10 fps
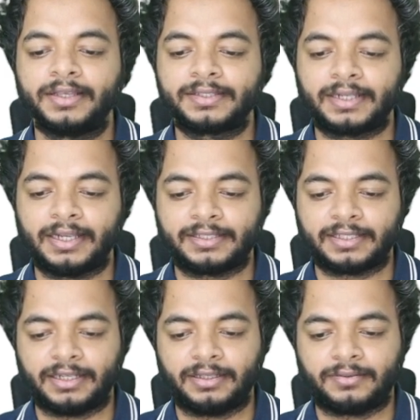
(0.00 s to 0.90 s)
is
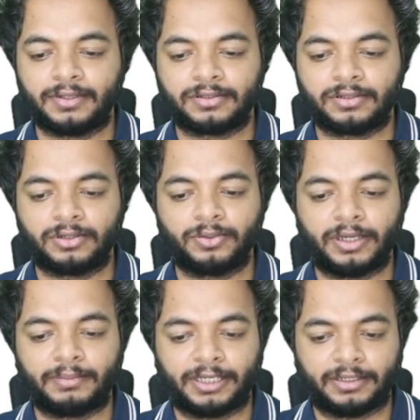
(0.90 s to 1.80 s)
lesser than or equals to
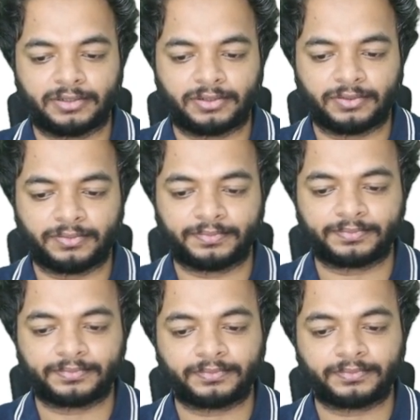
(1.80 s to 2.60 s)
2n minus 2,